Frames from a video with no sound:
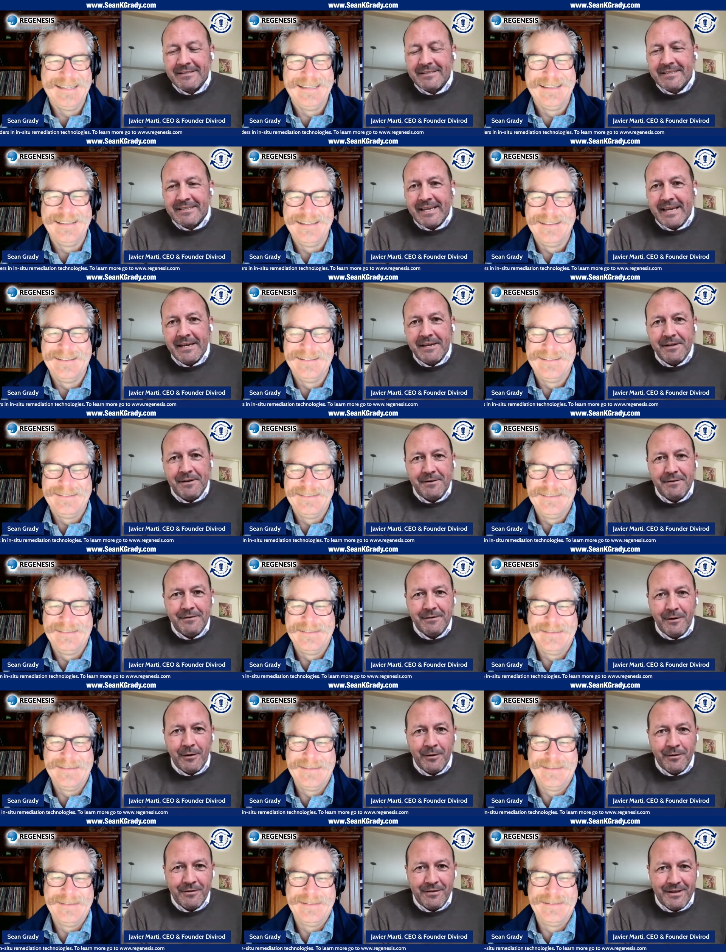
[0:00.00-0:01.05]

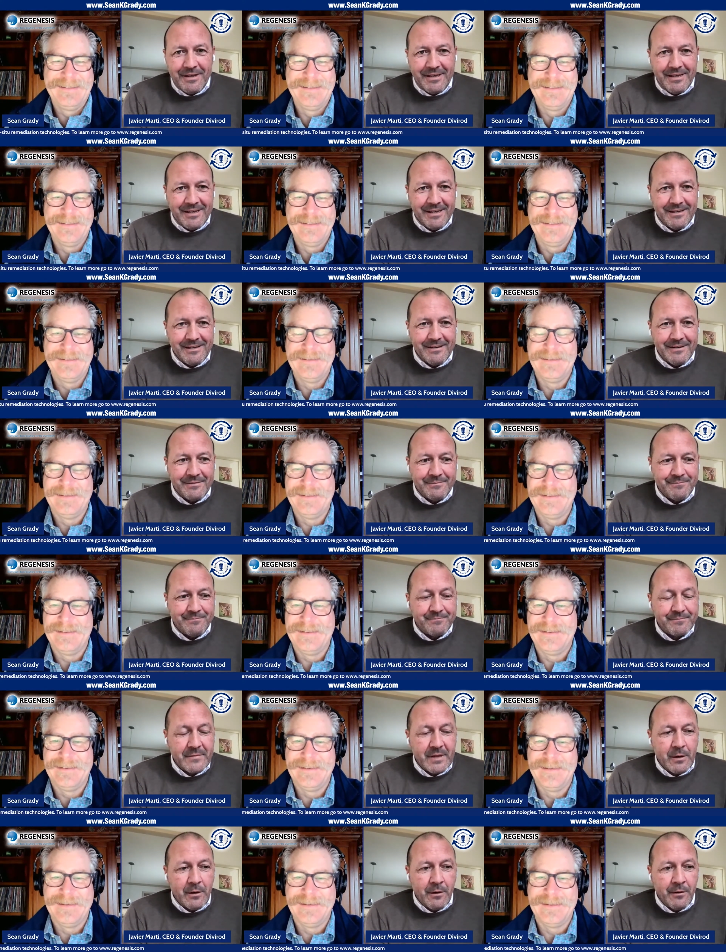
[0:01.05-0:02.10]
Speaker 1: second, on the,
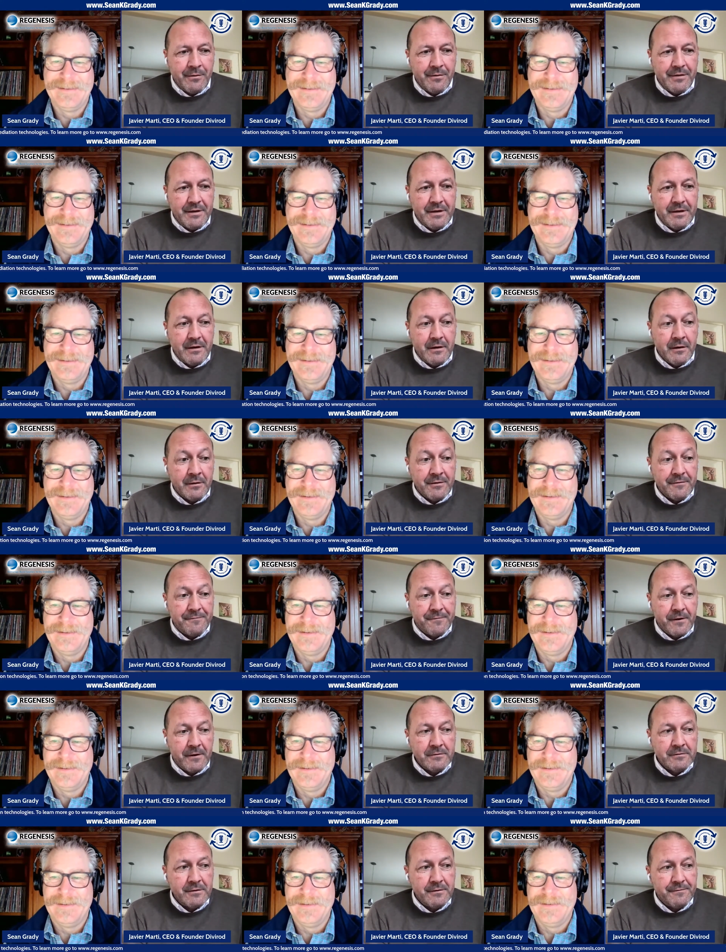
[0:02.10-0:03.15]
um, on the, on the
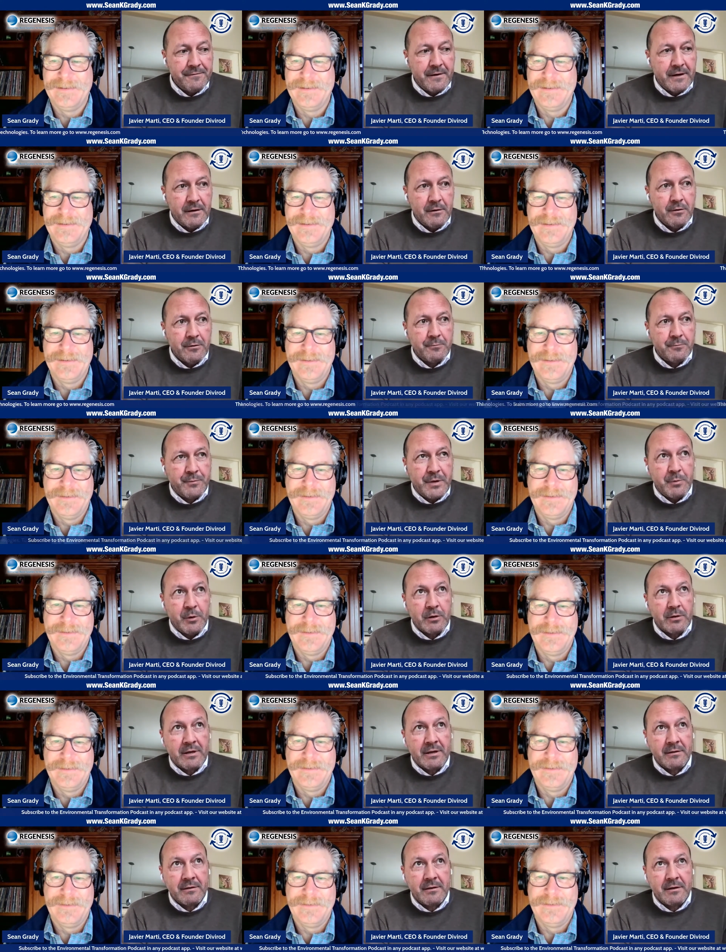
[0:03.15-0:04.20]
front of how
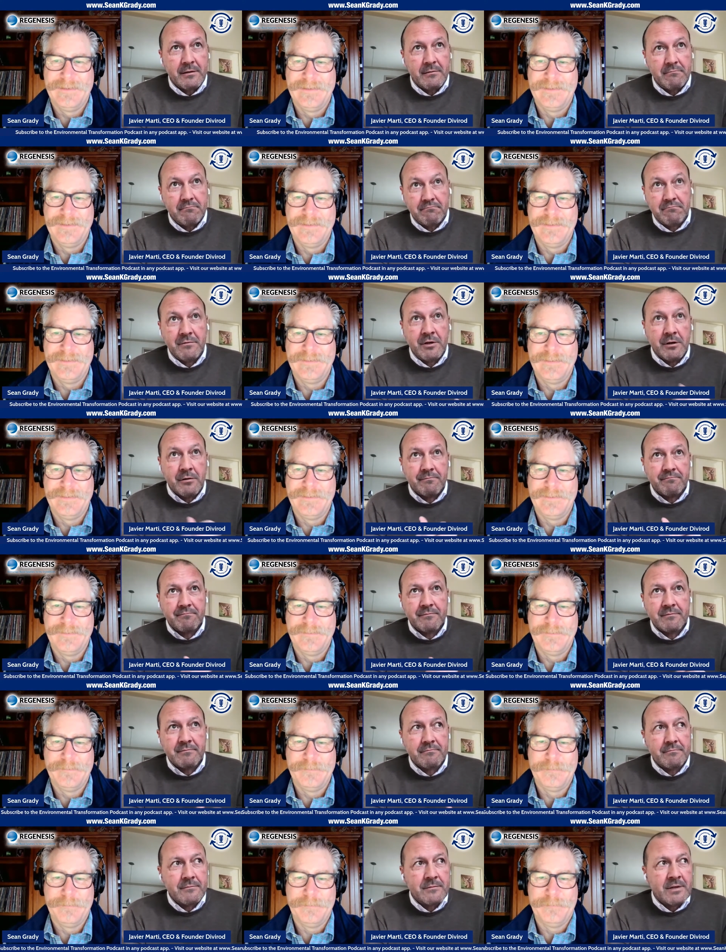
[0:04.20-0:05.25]
people can, you know,
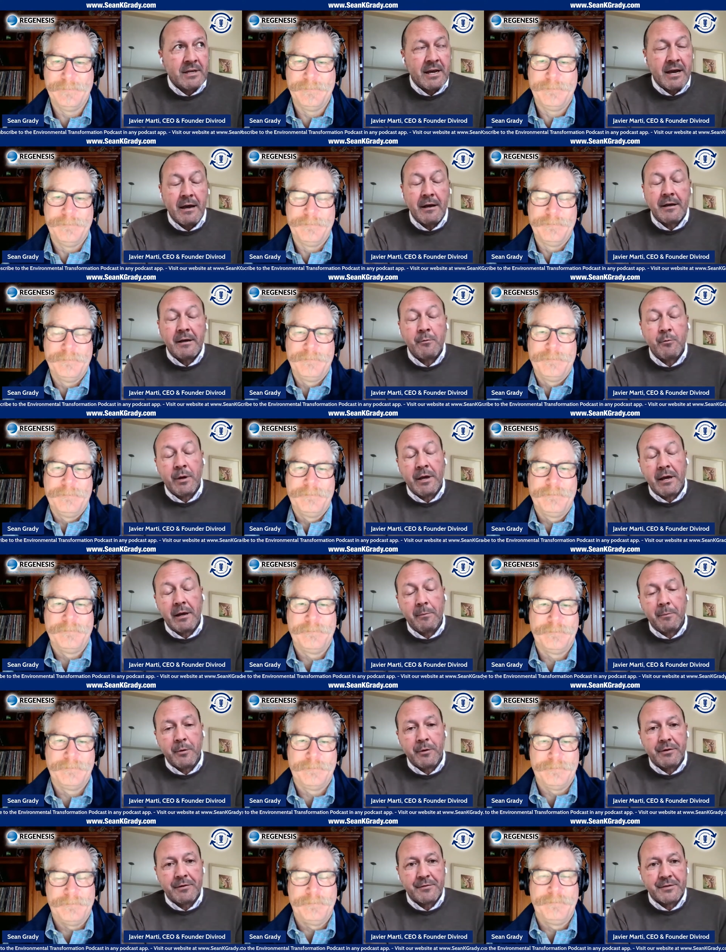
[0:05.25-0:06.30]
how can we
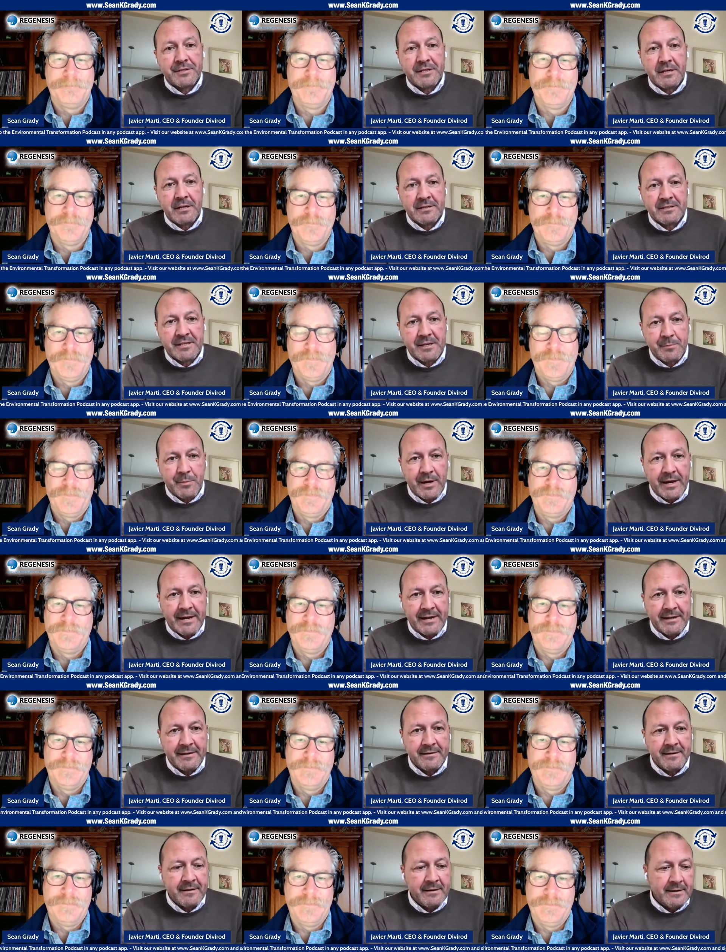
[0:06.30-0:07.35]
help with resiliency
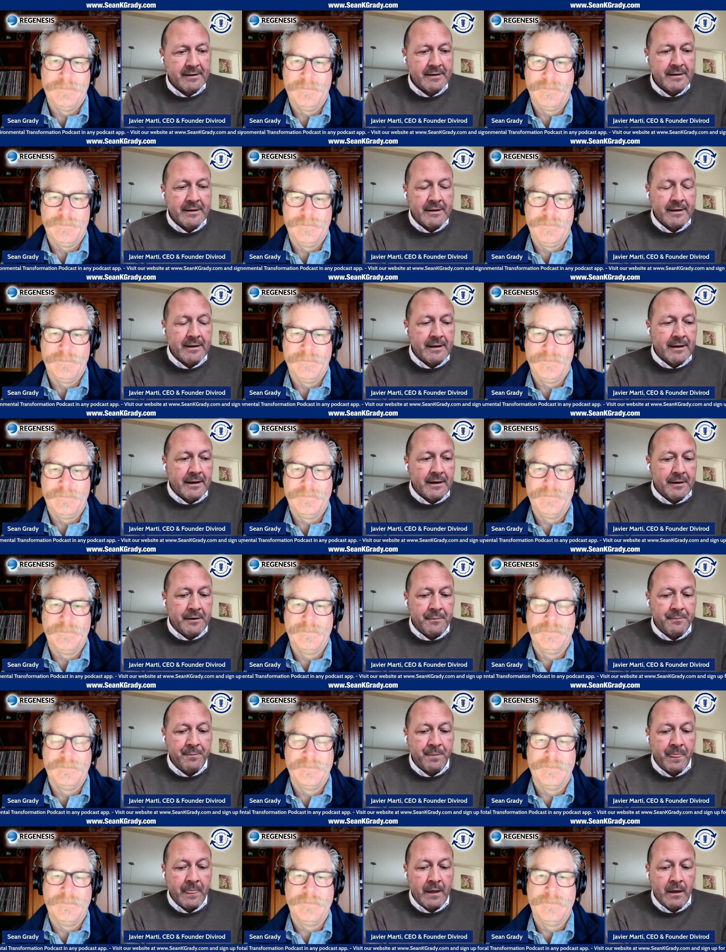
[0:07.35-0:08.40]
planning?
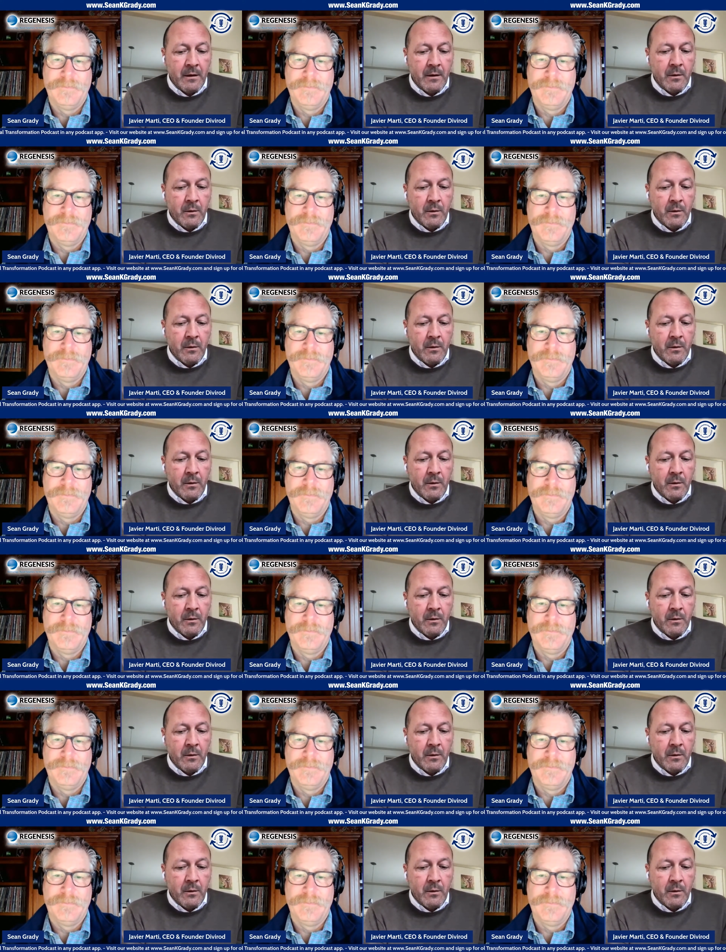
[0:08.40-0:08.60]
Um,